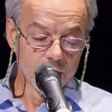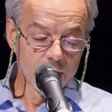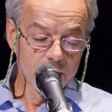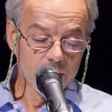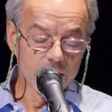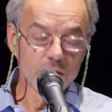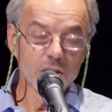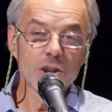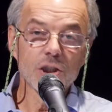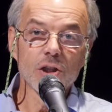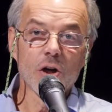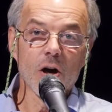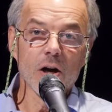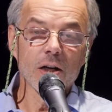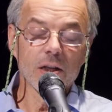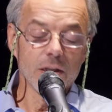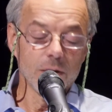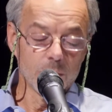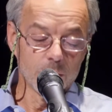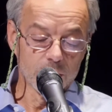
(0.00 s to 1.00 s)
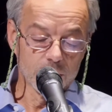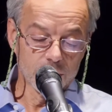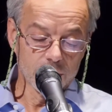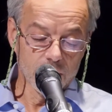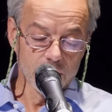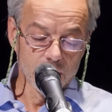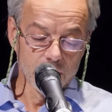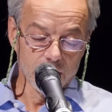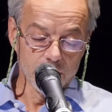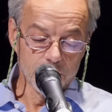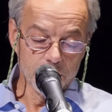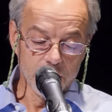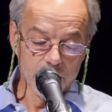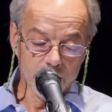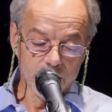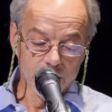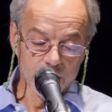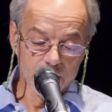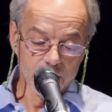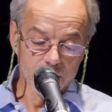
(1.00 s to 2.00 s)
Then Sharky was suddenly
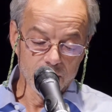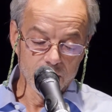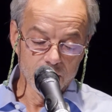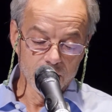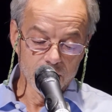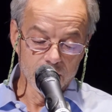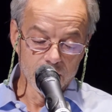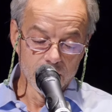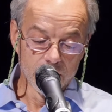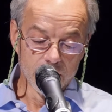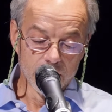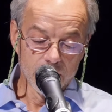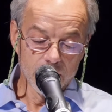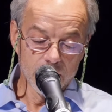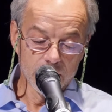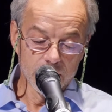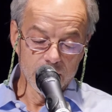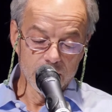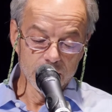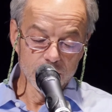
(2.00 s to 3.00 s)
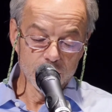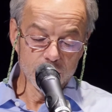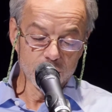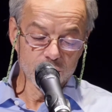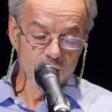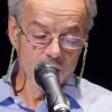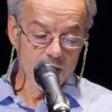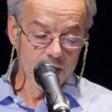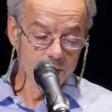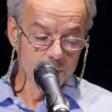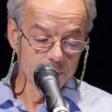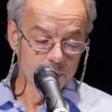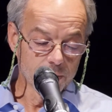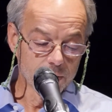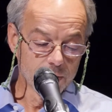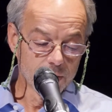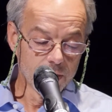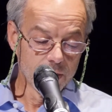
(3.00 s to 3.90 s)
peeking at her, and then Stripe.